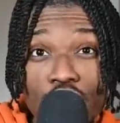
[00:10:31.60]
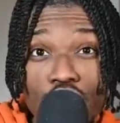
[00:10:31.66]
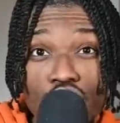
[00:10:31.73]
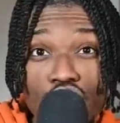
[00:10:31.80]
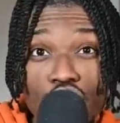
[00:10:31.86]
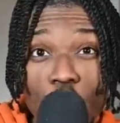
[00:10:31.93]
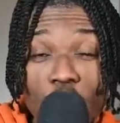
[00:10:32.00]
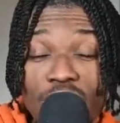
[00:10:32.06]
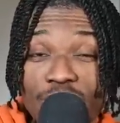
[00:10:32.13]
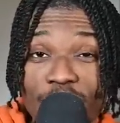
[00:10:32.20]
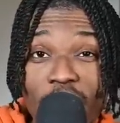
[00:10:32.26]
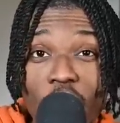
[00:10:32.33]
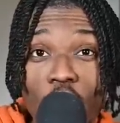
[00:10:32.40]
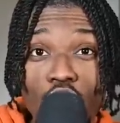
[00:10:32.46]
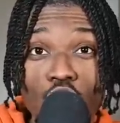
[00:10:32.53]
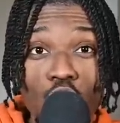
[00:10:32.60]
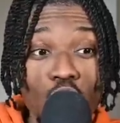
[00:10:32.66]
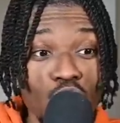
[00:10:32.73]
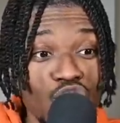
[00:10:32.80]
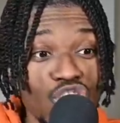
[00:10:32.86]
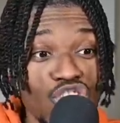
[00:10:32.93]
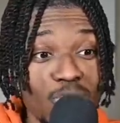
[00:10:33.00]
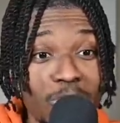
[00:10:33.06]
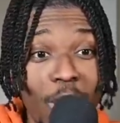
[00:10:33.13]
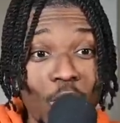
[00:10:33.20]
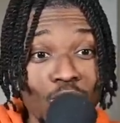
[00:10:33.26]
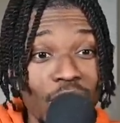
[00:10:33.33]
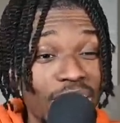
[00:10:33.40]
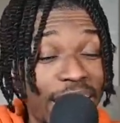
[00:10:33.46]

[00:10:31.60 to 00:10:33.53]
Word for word: So his value just on the